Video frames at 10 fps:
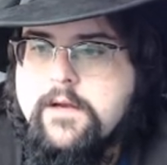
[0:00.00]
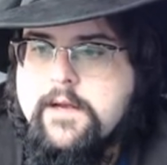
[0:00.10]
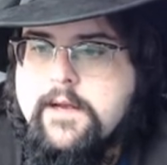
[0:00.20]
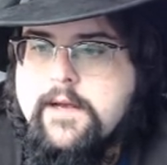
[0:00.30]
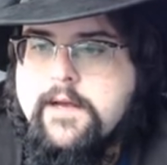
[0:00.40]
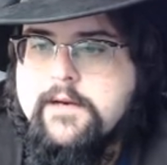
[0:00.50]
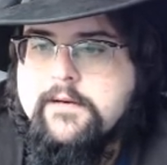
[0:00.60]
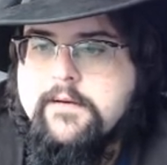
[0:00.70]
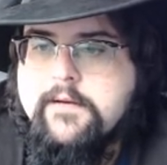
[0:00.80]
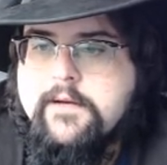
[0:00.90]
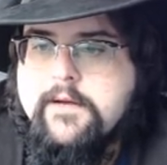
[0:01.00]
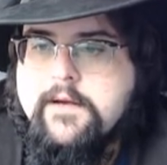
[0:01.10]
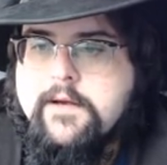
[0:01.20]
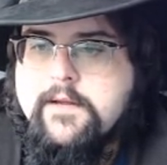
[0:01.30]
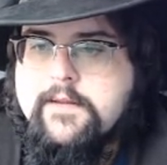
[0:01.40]
And
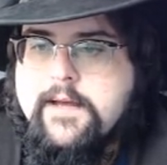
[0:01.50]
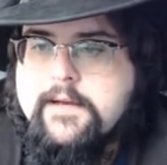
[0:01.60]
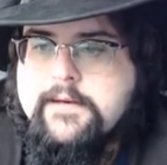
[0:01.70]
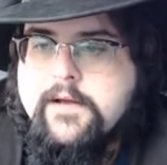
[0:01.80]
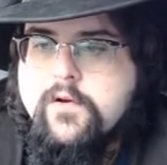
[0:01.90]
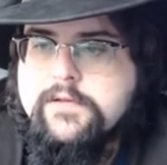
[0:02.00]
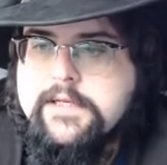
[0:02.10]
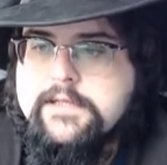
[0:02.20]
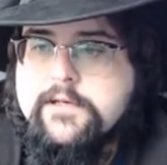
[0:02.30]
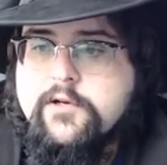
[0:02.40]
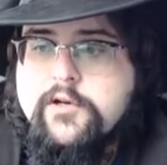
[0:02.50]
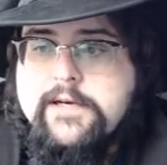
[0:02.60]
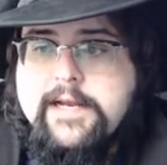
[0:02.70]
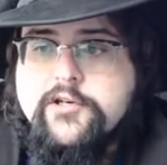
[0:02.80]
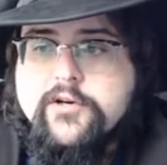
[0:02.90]
that tells us
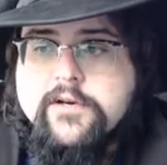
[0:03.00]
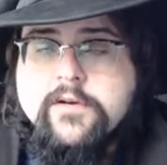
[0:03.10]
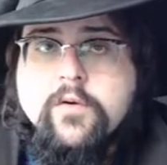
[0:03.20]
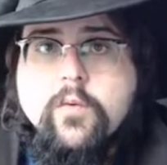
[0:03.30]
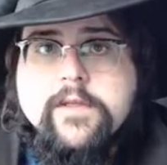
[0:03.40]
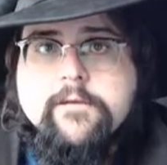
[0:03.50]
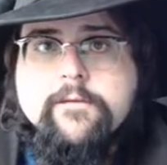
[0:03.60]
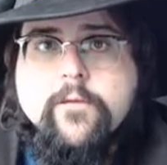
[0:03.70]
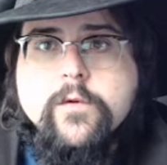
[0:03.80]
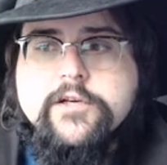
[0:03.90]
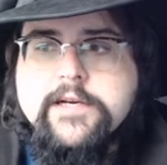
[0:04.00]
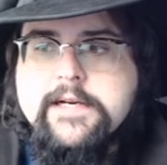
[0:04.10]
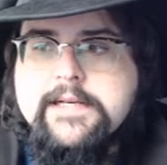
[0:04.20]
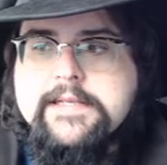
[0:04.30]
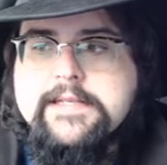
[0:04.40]
good-natured, with a
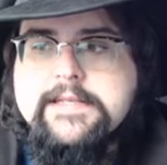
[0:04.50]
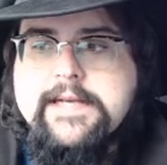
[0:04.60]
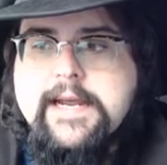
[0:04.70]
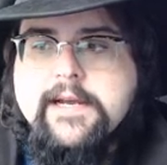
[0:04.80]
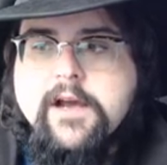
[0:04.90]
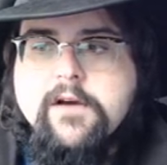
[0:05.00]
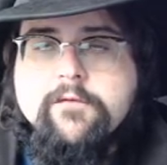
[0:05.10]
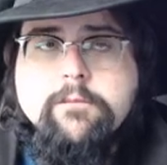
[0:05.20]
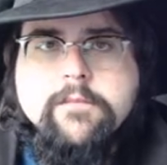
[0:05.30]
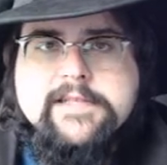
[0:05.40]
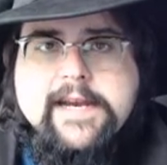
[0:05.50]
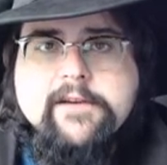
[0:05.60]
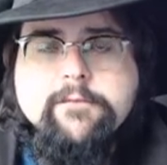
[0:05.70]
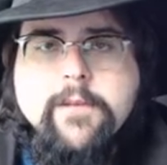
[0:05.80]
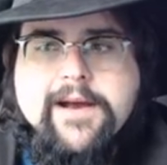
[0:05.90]
fortunate state
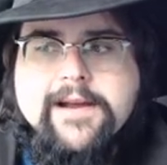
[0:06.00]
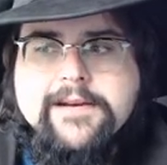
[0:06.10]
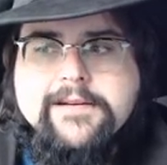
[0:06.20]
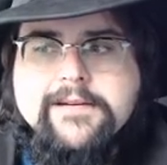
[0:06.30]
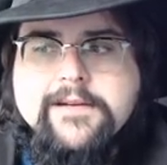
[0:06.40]
of mind.